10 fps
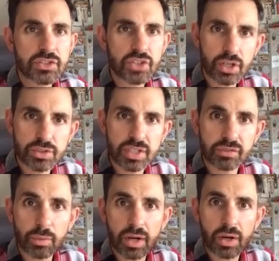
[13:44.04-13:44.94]
cycles
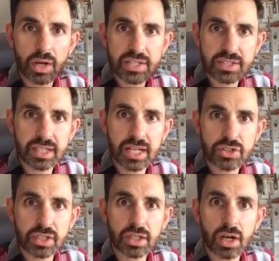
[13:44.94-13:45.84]
everywhere or has an
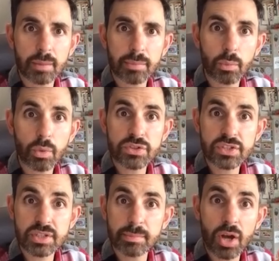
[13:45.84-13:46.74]
electric car but
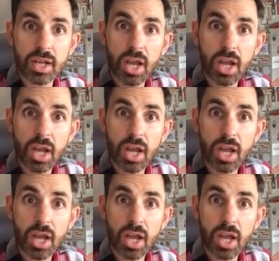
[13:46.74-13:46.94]
wants to buy